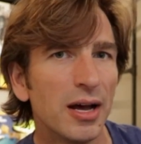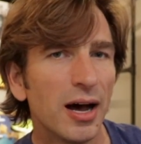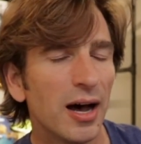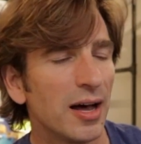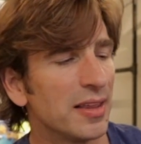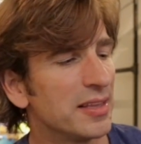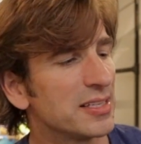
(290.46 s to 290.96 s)

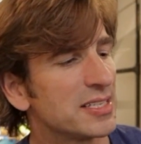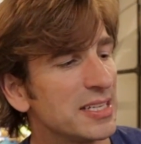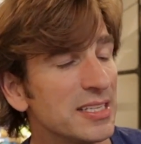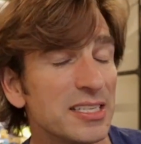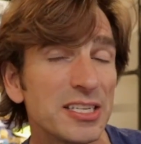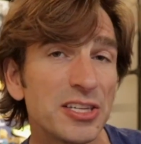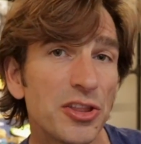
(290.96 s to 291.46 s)
The
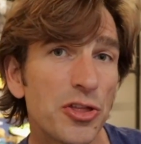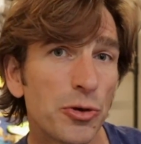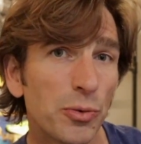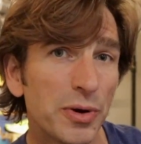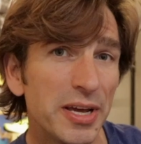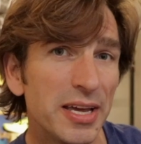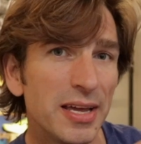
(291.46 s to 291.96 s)
Stinson
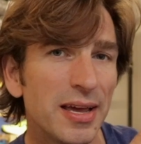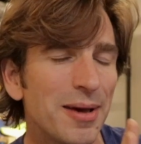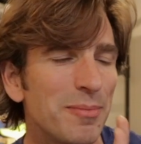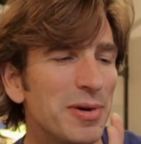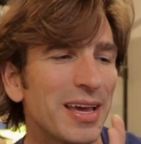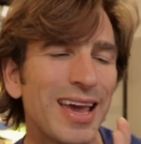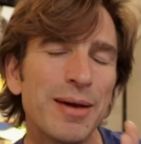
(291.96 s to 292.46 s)
3
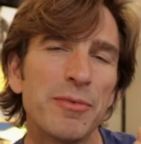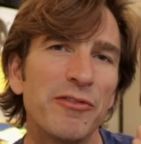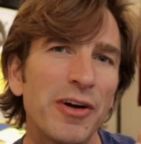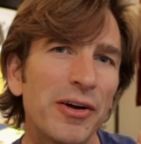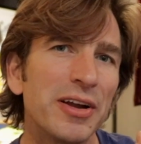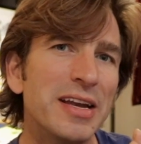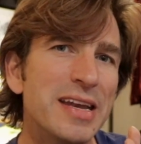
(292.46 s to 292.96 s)
became a
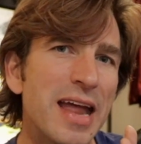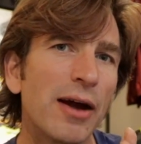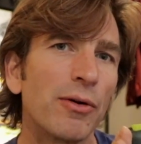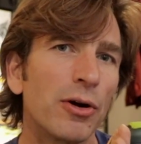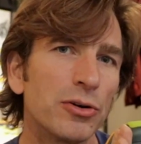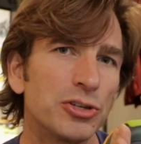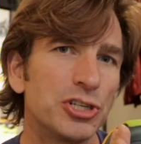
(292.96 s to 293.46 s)
very
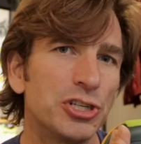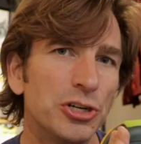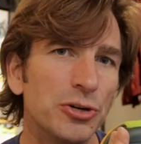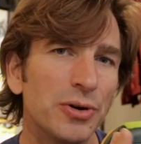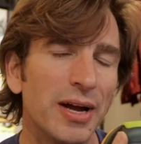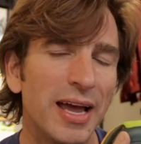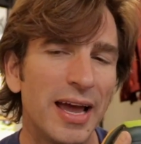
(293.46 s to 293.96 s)
narrow
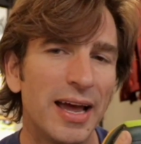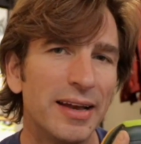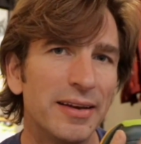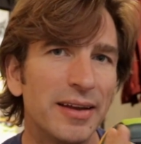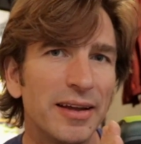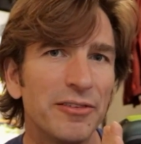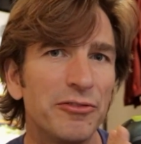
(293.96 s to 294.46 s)
shoe
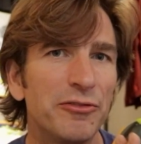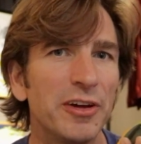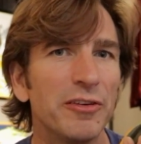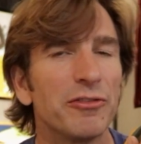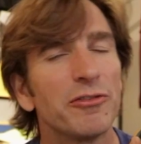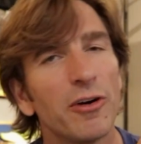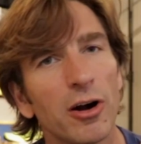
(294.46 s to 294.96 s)
and
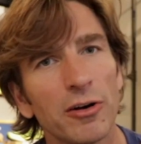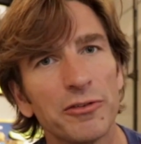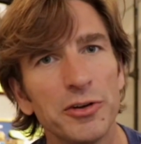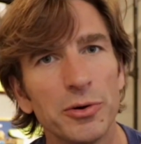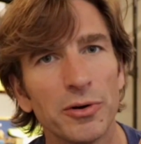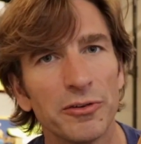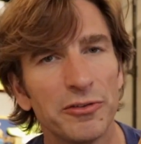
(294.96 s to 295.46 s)
fit far
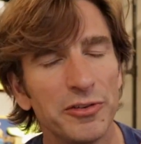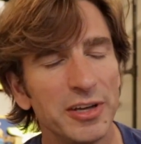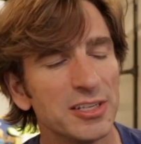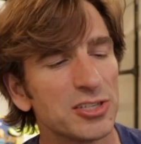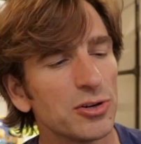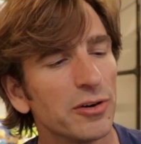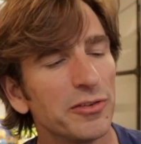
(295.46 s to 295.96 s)
fewer
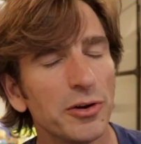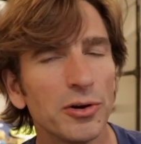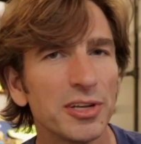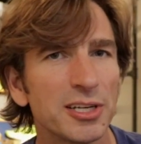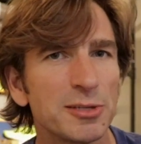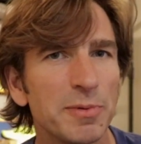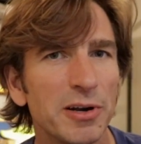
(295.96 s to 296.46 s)
feet. So if your
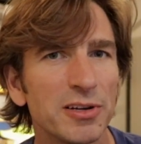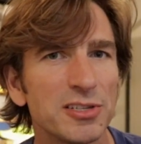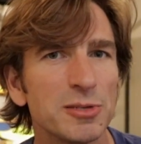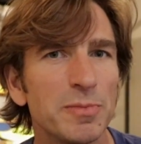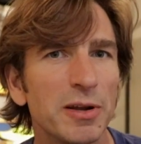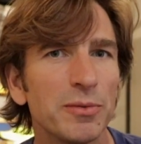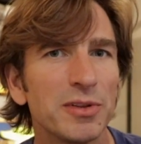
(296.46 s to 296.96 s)
only experience
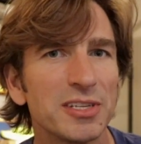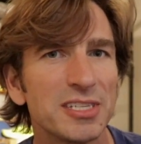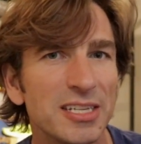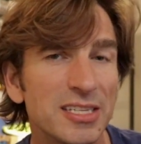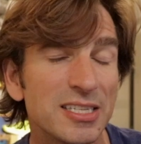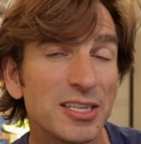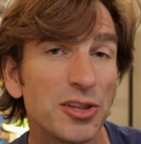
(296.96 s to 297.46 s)
has been with the
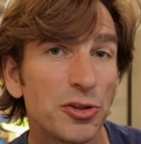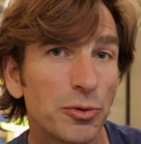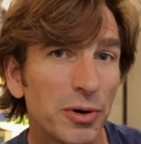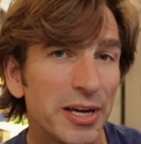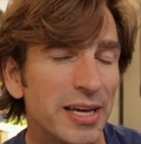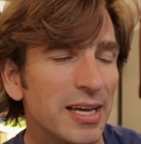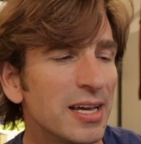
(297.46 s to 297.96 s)
Stinson
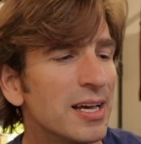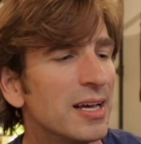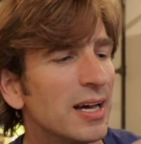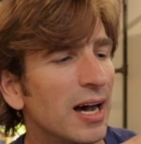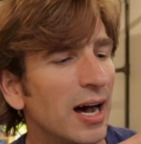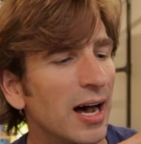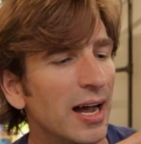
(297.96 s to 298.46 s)
3,
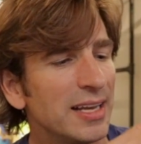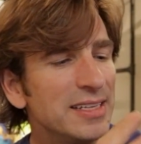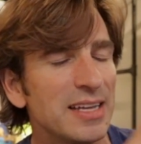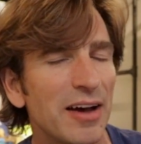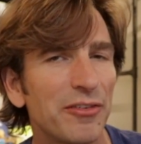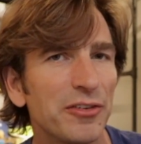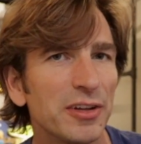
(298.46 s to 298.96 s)
I
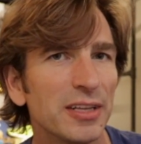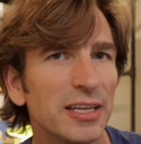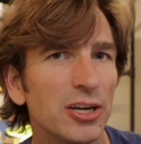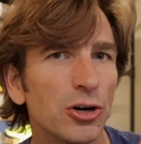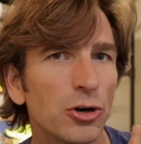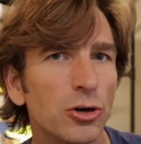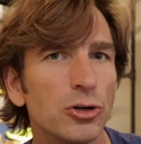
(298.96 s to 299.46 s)

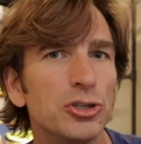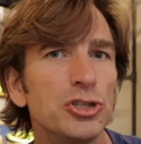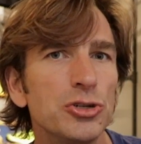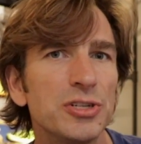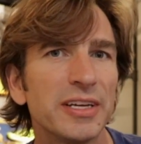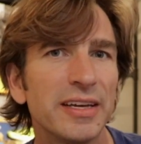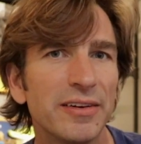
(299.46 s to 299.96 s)
definitely urge
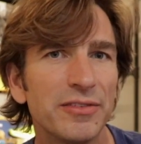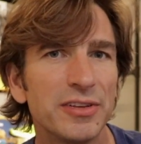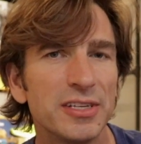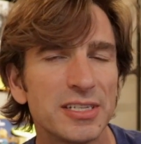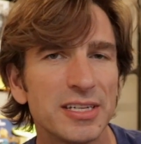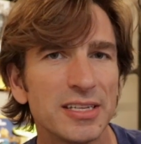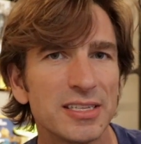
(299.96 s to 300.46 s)
you to give
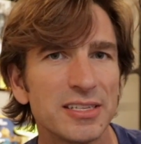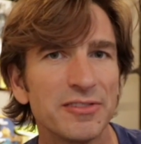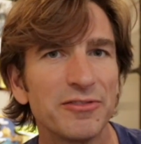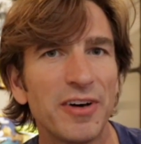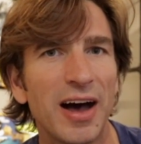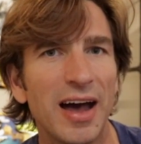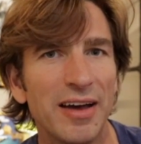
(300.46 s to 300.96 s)
the Stinson
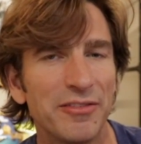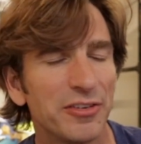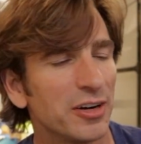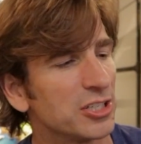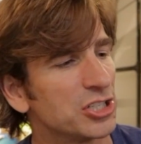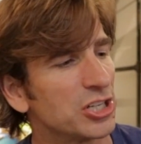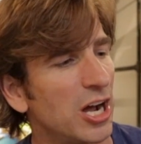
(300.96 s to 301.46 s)

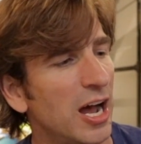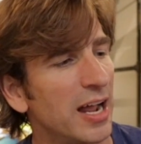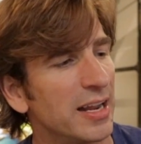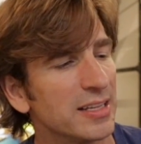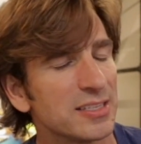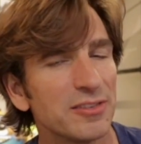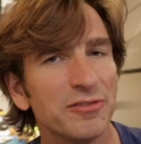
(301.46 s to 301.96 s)
5 a
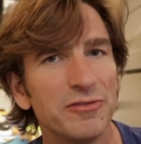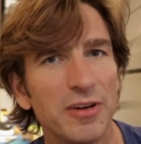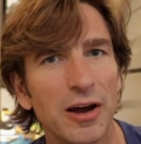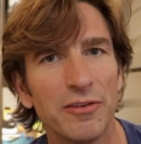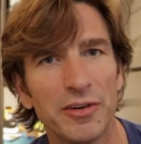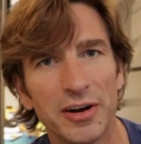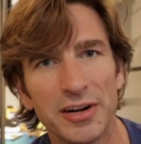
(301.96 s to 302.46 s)
shot. It's a
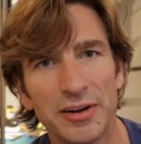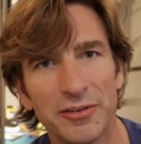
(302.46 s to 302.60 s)
very, very